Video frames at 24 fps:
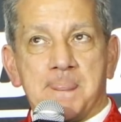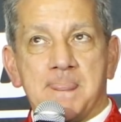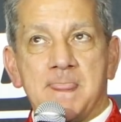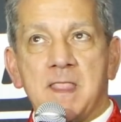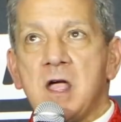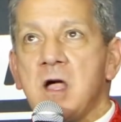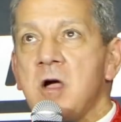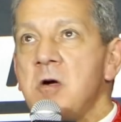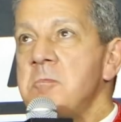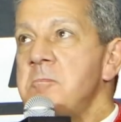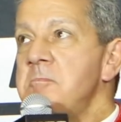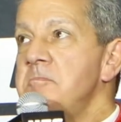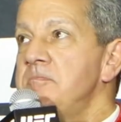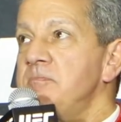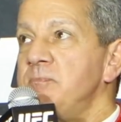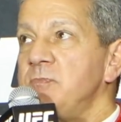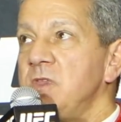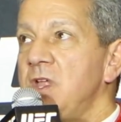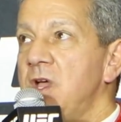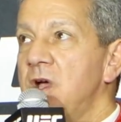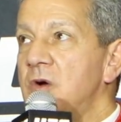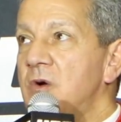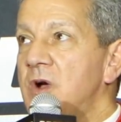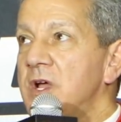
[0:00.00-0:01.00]
No.
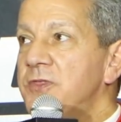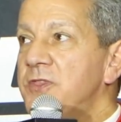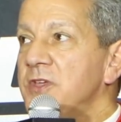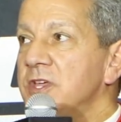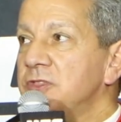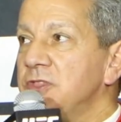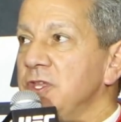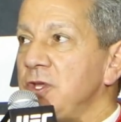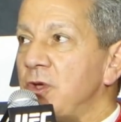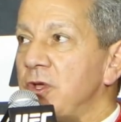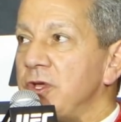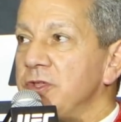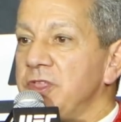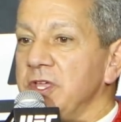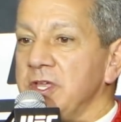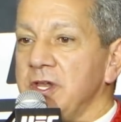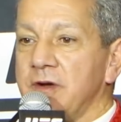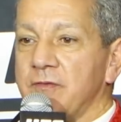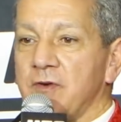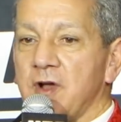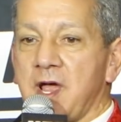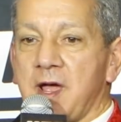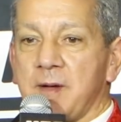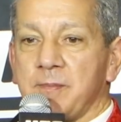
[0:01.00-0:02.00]
I think the only thing
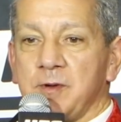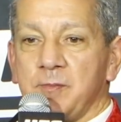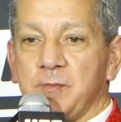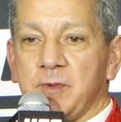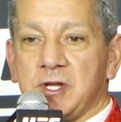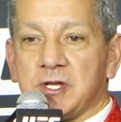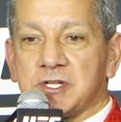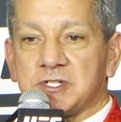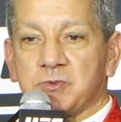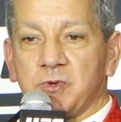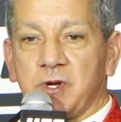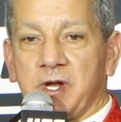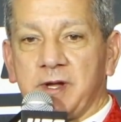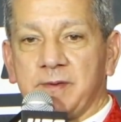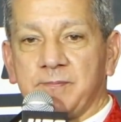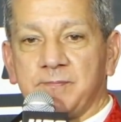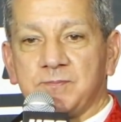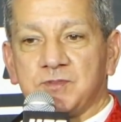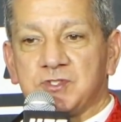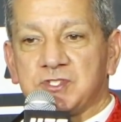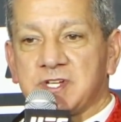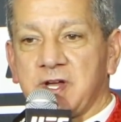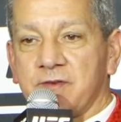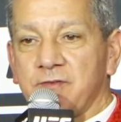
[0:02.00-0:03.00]
that ever happened to me is when I
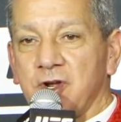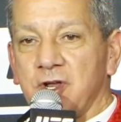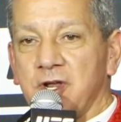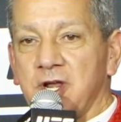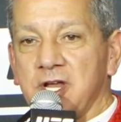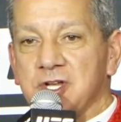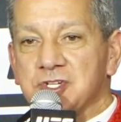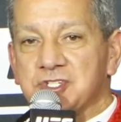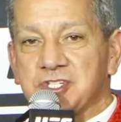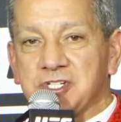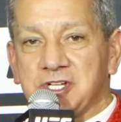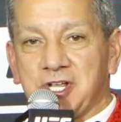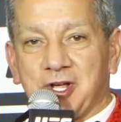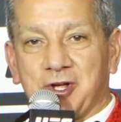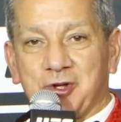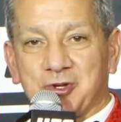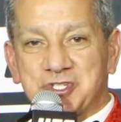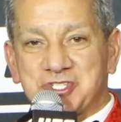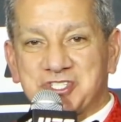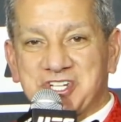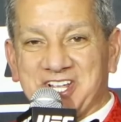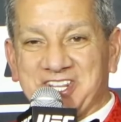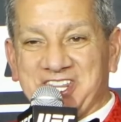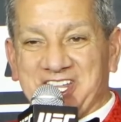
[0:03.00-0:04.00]
severed an
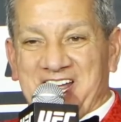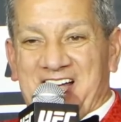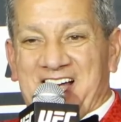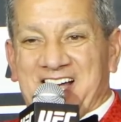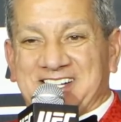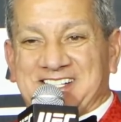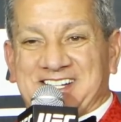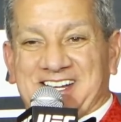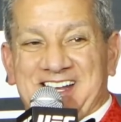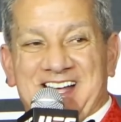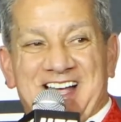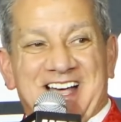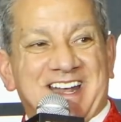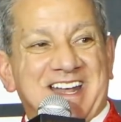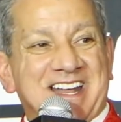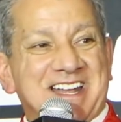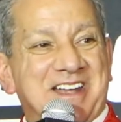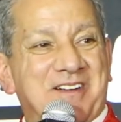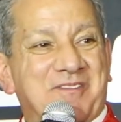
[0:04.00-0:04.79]
ACL inside the octagon.